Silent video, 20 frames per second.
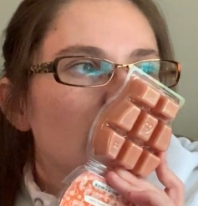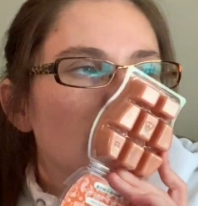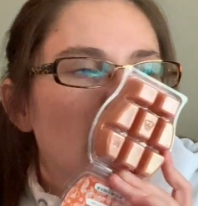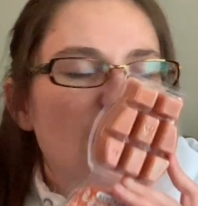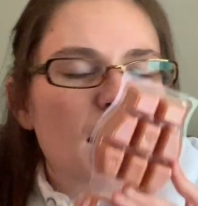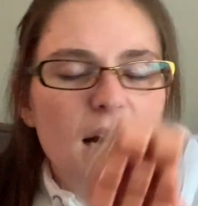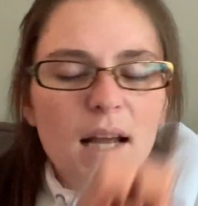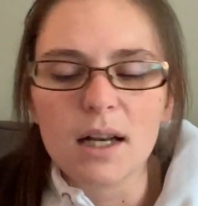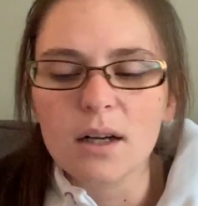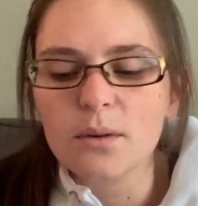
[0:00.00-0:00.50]

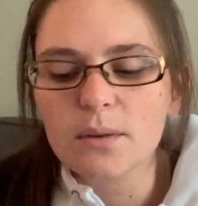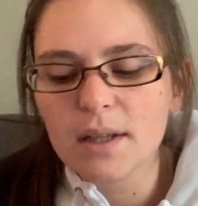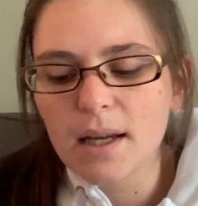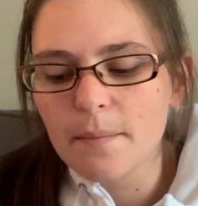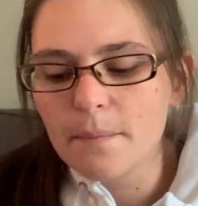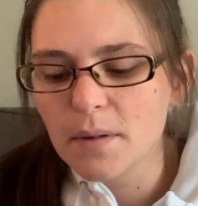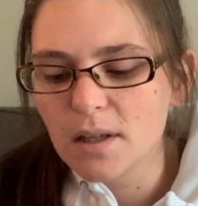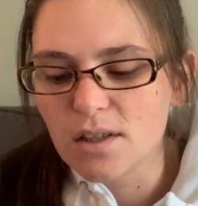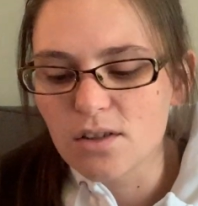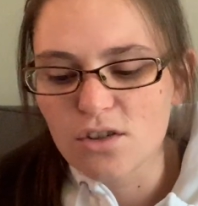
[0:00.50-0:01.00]
And I don't
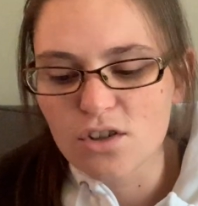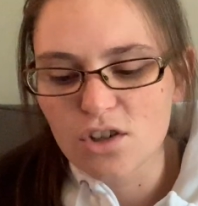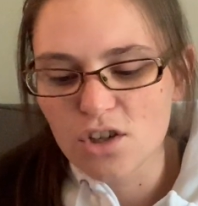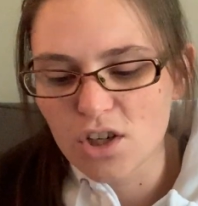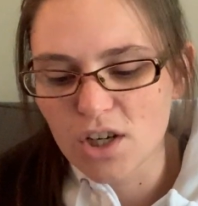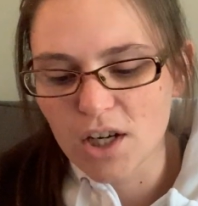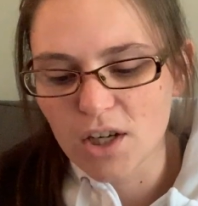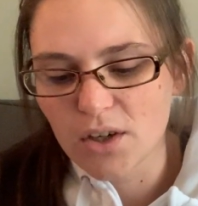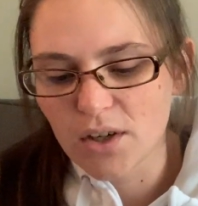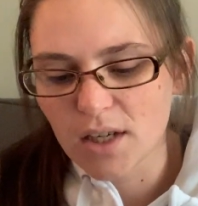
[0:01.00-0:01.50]
get much
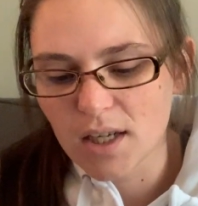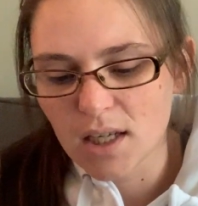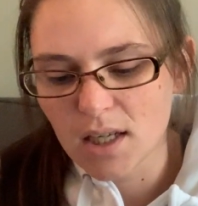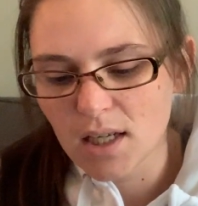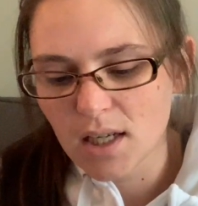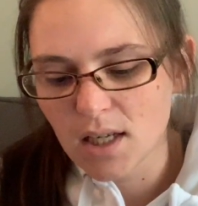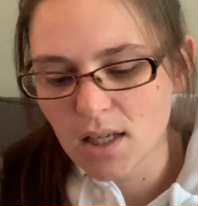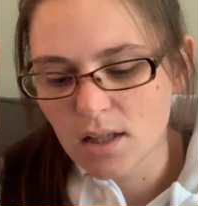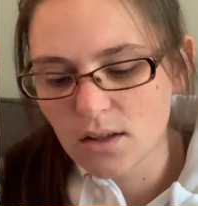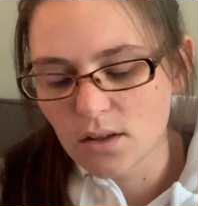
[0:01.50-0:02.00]
cherry
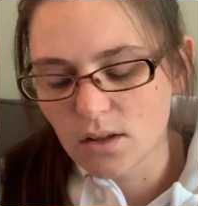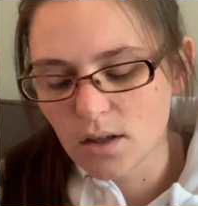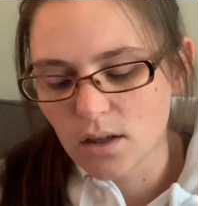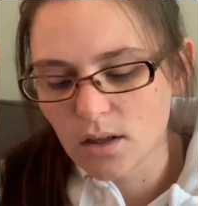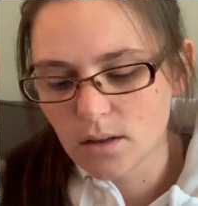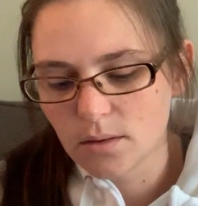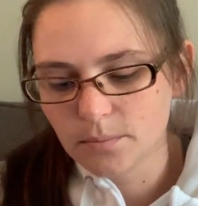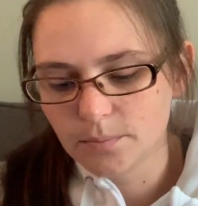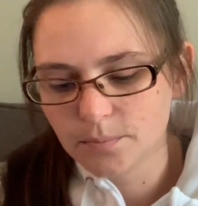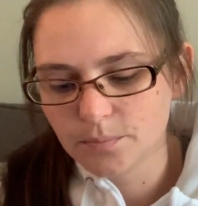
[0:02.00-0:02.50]
either.